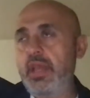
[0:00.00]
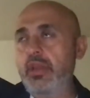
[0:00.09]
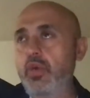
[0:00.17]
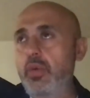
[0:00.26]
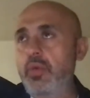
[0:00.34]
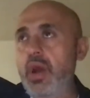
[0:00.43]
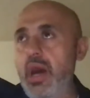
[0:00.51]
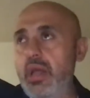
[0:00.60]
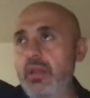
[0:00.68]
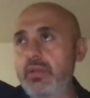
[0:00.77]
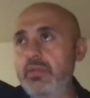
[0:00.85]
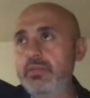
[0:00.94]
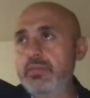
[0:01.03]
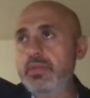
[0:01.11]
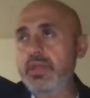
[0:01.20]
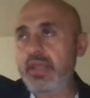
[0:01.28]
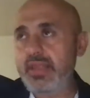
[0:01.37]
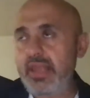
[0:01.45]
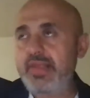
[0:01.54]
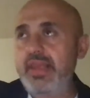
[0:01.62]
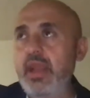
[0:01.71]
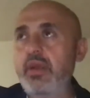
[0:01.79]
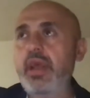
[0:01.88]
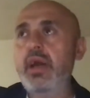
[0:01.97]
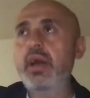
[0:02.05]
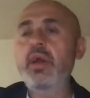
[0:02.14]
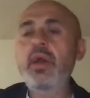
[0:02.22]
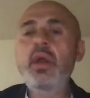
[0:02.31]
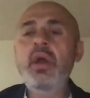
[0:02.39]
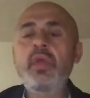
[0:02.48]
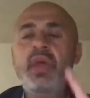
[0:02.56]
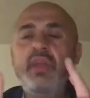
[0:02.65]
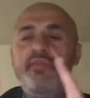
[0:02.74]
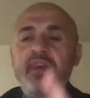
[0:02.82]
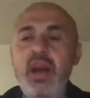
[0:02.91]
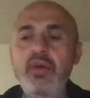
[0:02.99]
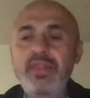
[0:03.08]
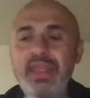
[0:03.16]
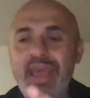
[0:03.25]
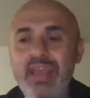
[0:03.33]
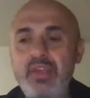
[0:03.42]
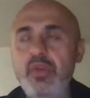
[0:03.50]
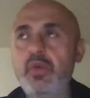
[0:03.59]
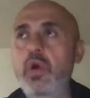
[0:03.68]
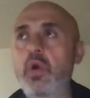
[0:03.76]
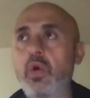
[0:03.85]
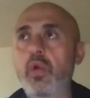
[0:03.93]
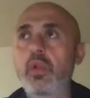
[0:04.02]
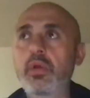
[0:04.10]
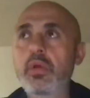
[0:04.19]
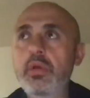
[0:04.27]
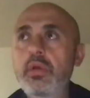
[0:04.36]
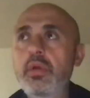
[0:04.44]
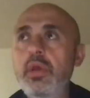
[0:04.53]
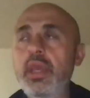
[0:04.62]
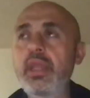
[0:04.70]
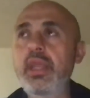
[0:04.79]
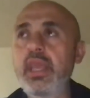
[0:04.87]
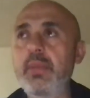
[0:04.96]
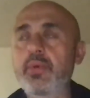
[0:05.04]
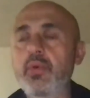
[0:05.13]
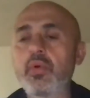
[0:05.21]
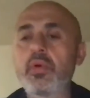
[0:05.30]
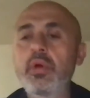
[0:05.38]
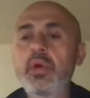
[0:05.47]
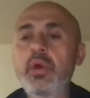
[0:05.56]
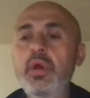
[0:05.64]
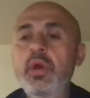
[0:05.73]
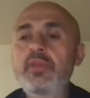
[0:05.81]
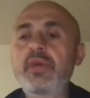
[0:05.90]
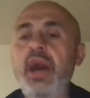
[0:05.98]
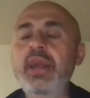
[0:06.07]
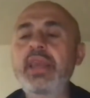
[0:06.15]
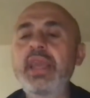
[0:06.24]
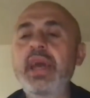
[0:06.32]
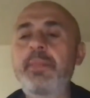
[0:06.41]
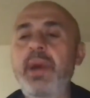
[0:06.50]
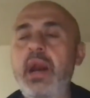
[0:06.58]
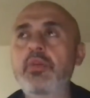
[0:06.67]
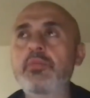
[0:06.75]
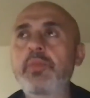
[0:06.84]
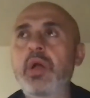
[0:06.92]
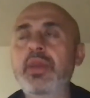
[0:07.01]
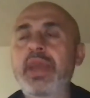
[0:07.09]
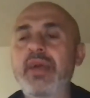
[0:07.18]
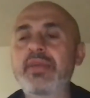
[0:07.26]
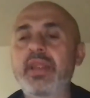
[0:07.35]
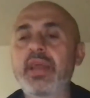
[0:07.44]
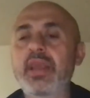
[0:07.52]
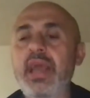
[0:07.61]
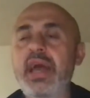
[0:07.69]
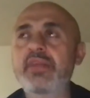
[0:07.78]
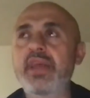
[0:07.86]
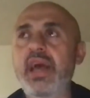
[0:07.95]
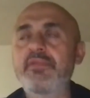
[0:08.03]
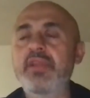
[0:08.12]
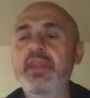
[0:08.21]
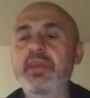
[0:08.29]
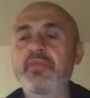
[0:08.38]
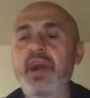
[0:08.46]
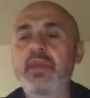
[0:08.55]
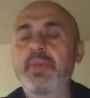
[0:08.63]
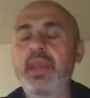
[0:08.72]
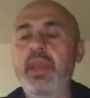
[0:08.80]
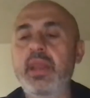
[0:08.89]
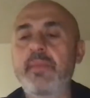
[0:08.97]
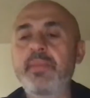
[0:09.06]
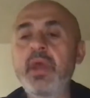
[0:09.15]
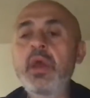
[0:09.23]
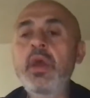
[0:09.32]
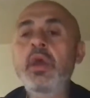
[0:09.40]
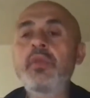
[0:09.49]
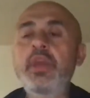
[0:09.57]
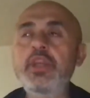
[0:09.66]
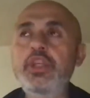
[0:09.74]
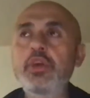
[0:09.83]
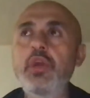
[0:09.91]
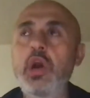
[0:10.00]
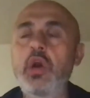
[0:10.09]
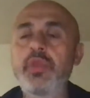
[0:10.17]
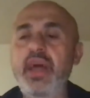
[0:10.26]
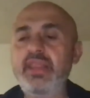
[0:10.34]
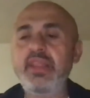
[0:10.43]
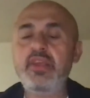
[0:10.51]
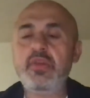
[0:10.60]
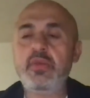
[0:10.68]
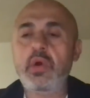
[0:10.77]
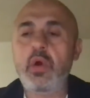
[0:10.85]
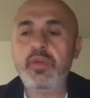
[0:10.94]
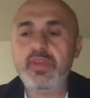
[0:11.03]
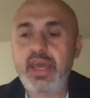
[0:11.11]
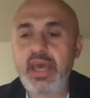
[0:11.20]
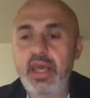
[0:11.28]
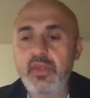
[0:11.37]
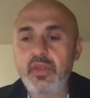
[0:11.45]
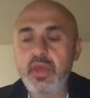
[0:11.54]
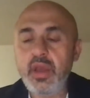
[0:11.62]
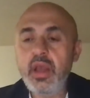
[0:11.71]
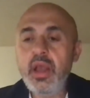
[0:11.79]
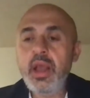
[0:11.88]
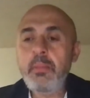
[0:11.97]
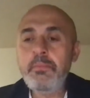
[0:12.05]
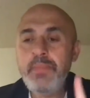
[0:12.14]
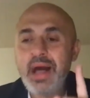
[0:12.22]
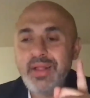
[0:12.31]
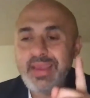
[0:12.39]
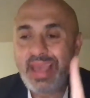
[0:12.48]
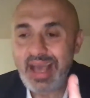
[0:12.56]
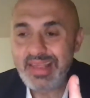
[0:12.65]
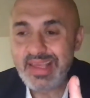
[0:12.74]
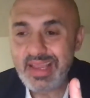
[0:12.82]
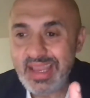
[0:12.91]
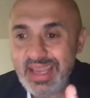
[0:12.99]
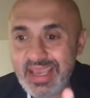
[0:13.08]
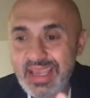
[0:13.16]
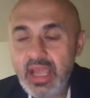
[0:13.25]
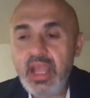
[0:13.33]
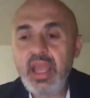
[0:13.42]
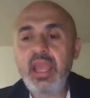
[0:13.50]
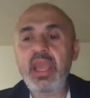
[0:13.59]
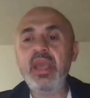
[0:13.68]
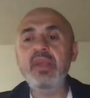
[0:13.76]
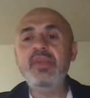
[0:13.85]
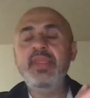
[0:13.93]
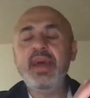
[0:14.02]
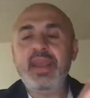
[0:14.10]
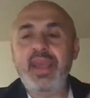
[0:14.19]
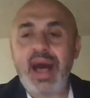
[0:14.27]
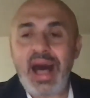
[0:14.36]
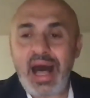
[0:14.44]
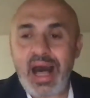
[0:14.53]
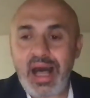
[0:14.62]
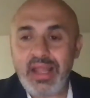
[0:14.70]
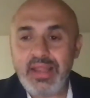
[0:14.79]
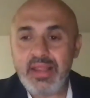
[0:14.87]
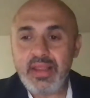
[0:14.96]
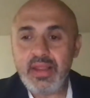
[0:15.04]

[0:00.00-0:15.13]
in Qumran, in the Dead Sea area, they found a scroll in Hebrew talking about Melchizedek as a heavenly divine being. Did you know that this scroll says Melchizedek is the God